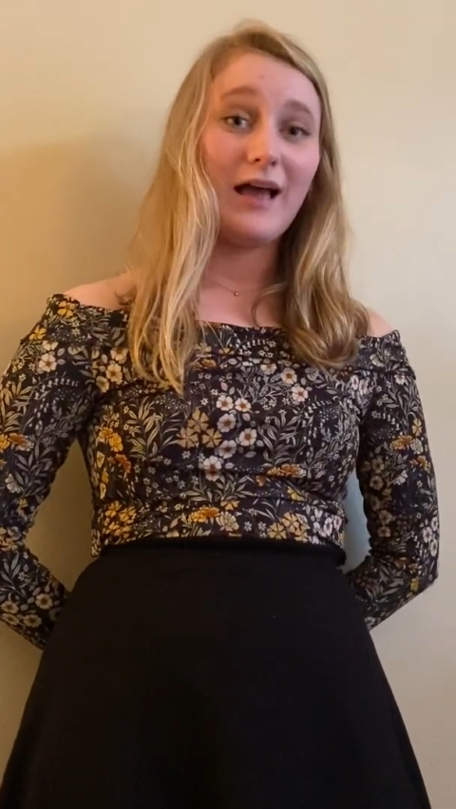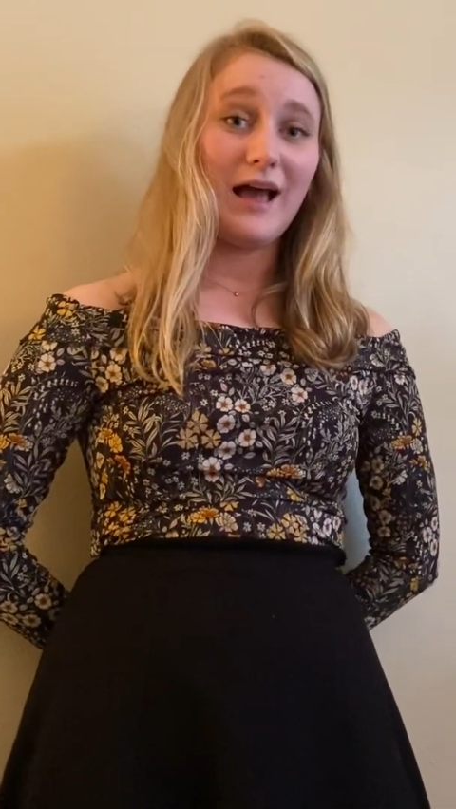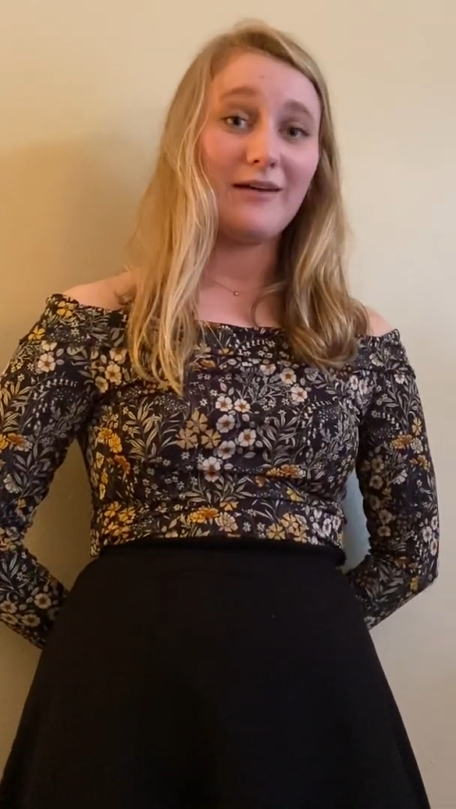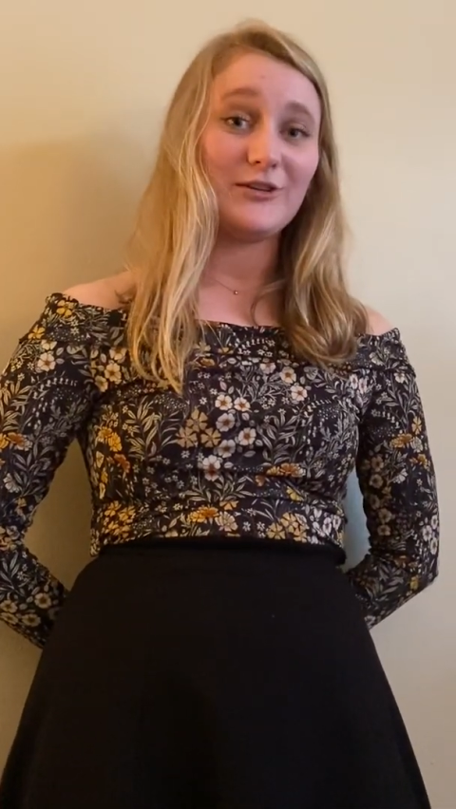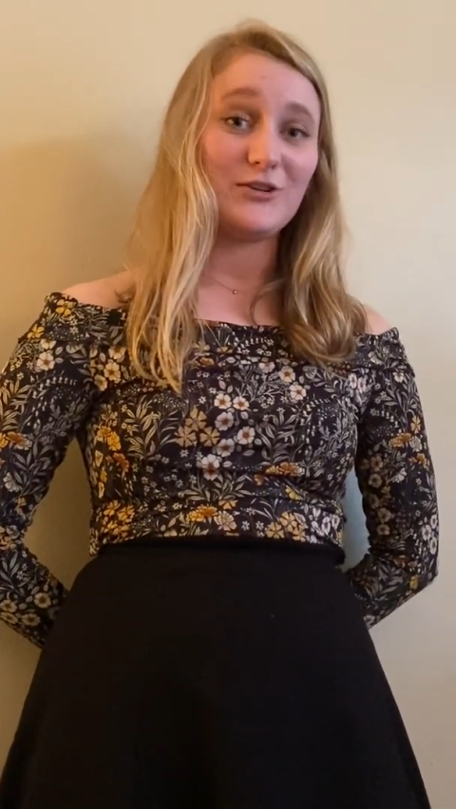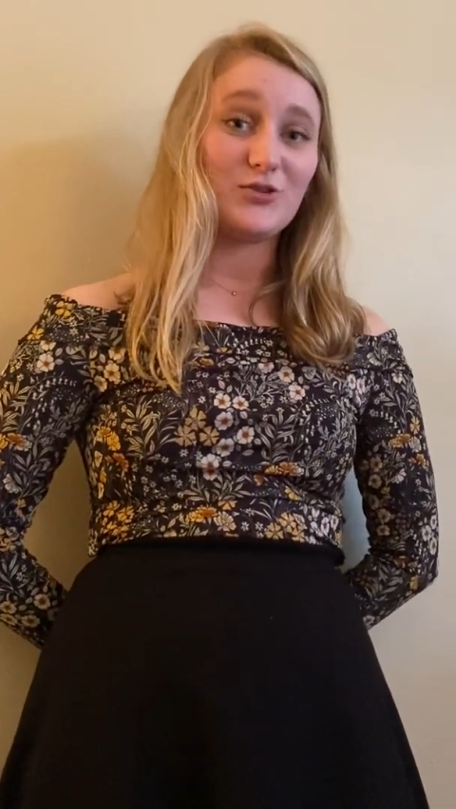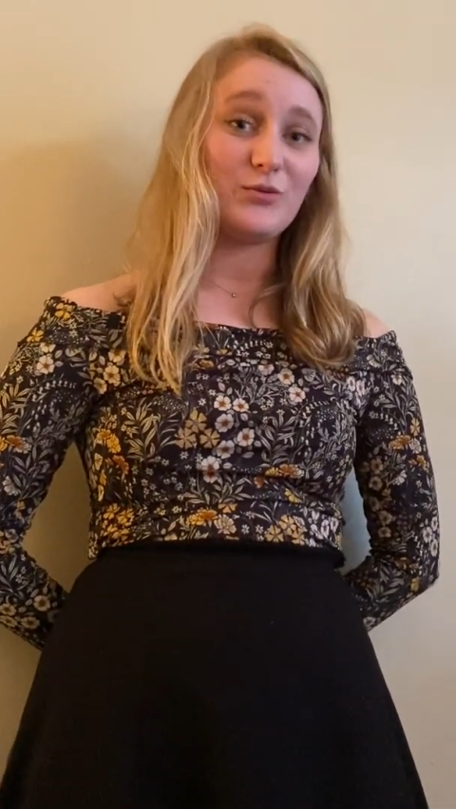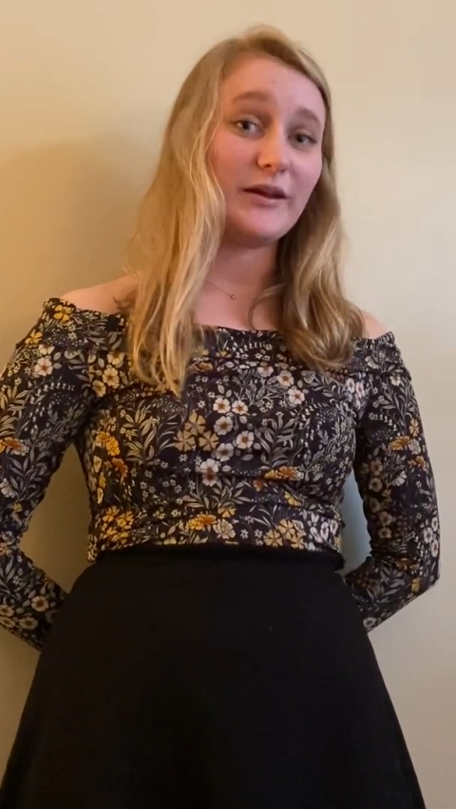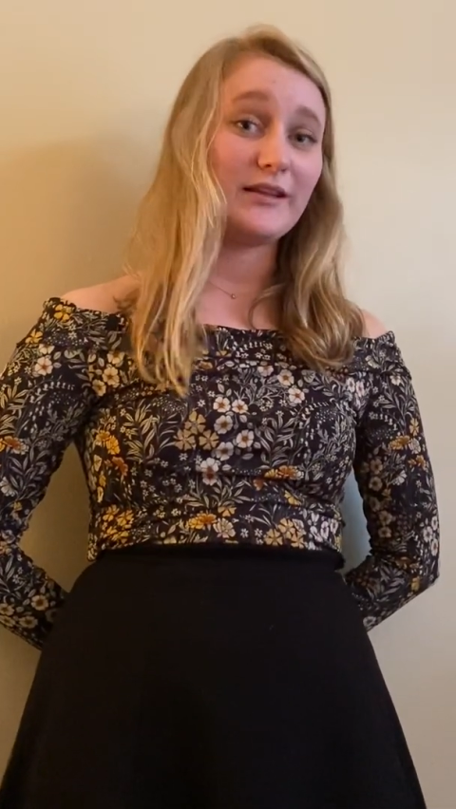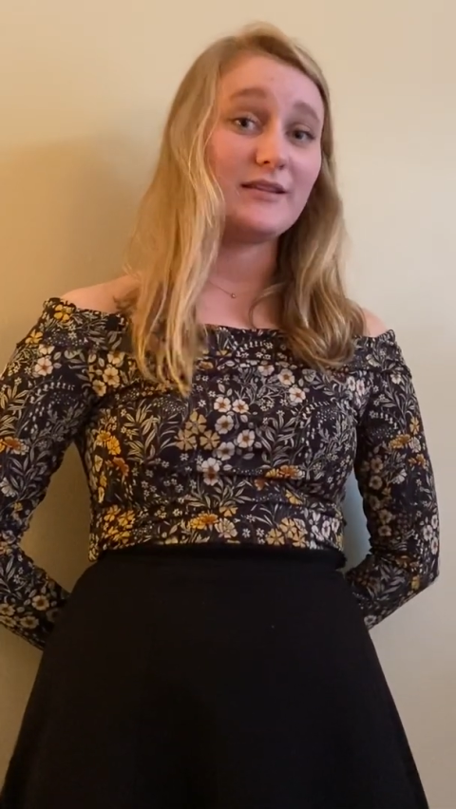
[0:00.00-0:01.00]
have
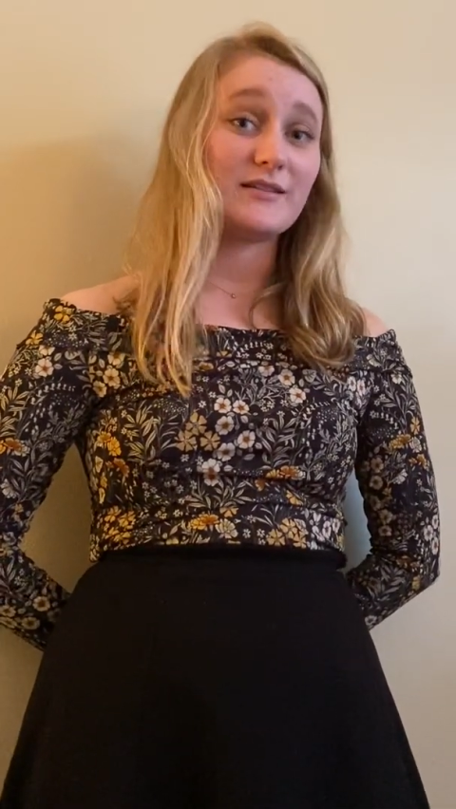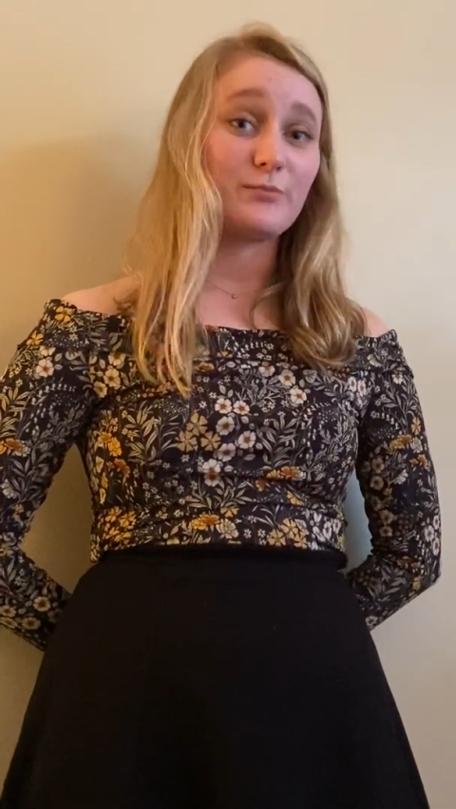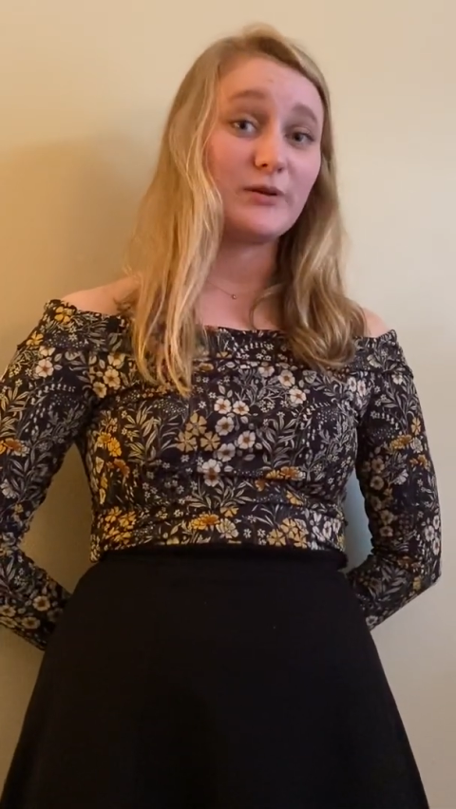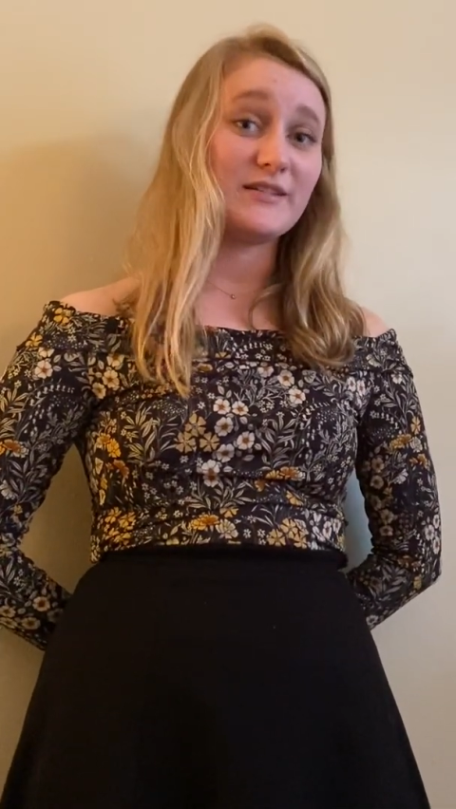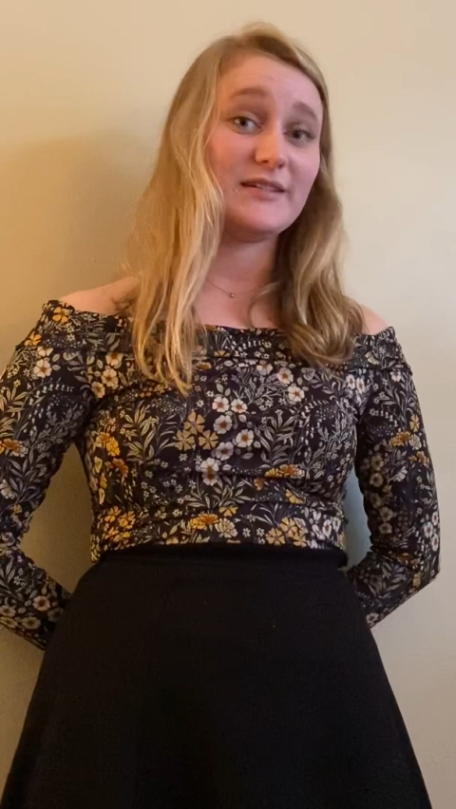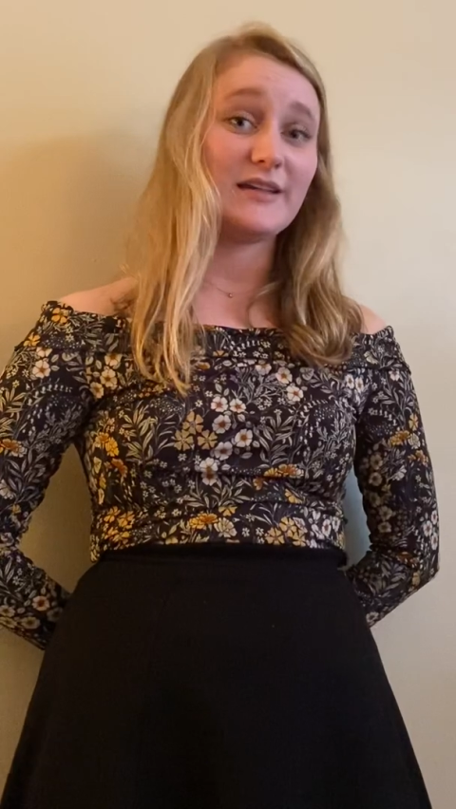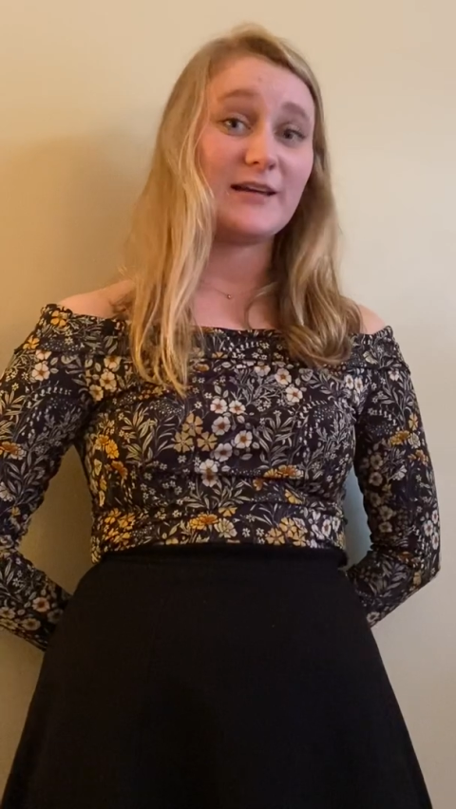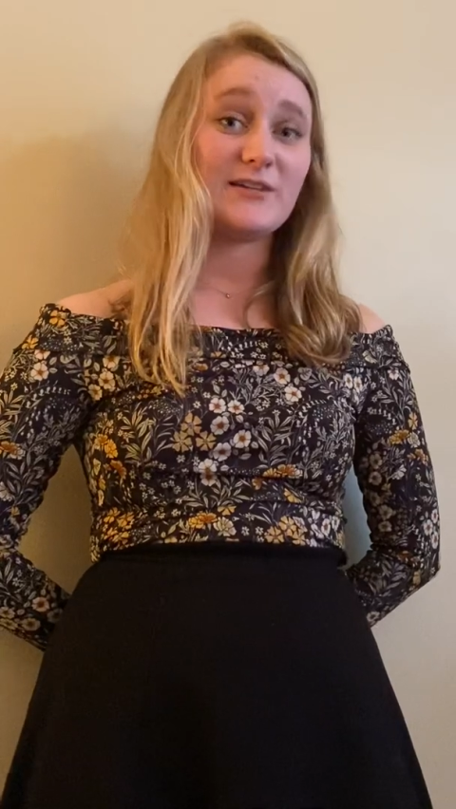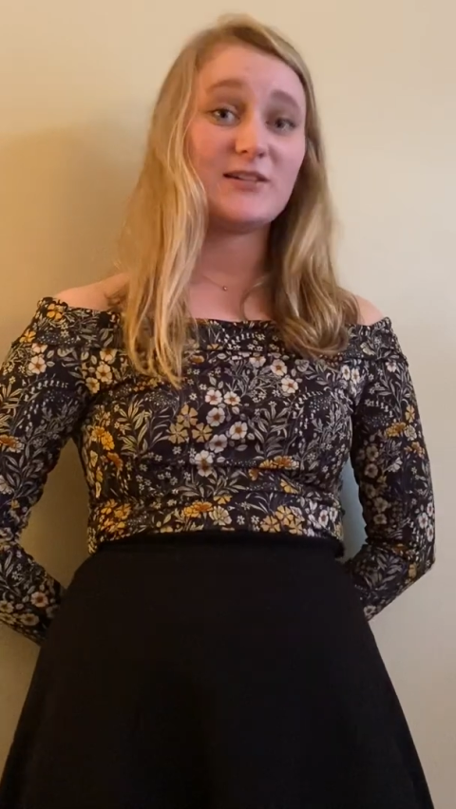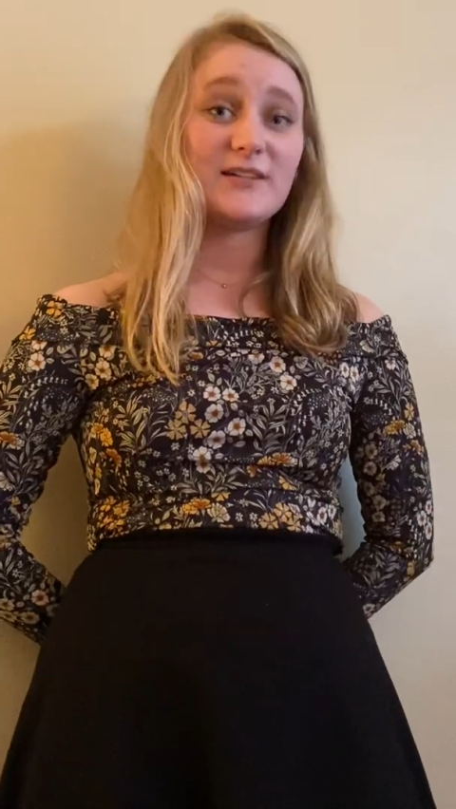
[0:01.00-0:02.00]
enjoyed this
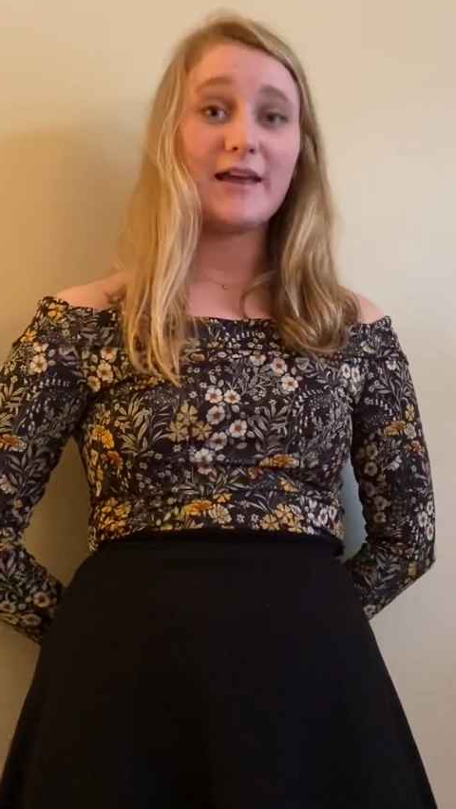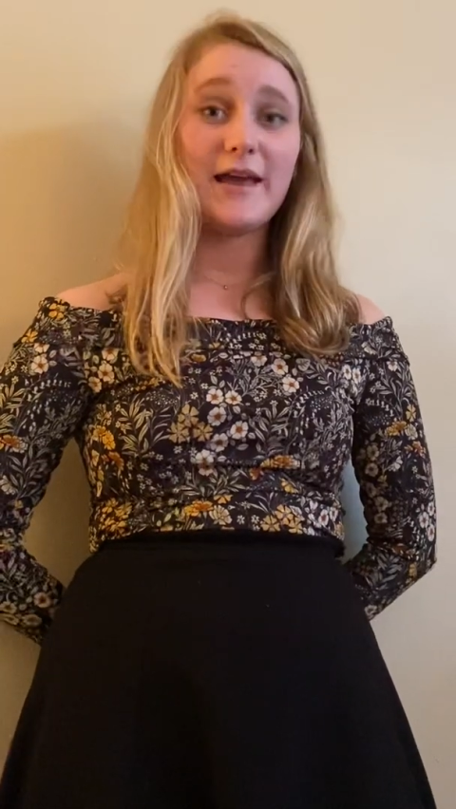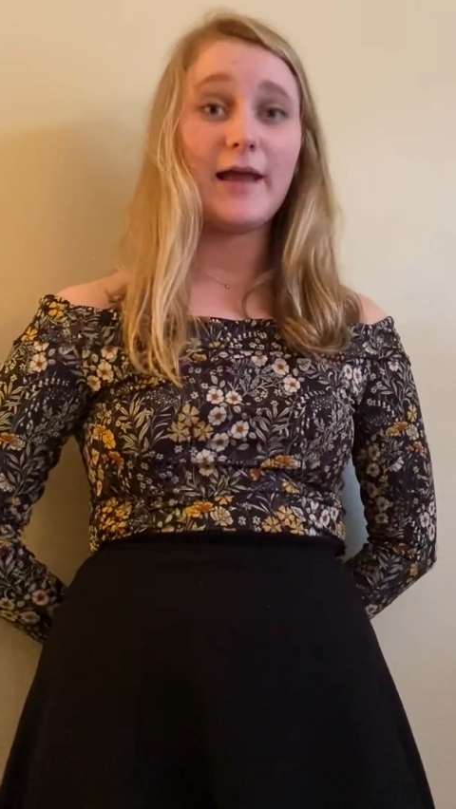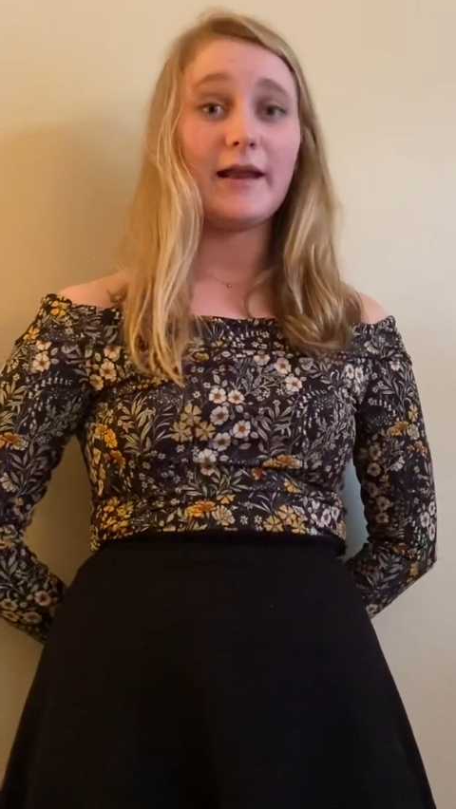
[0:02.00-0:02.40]
presentation today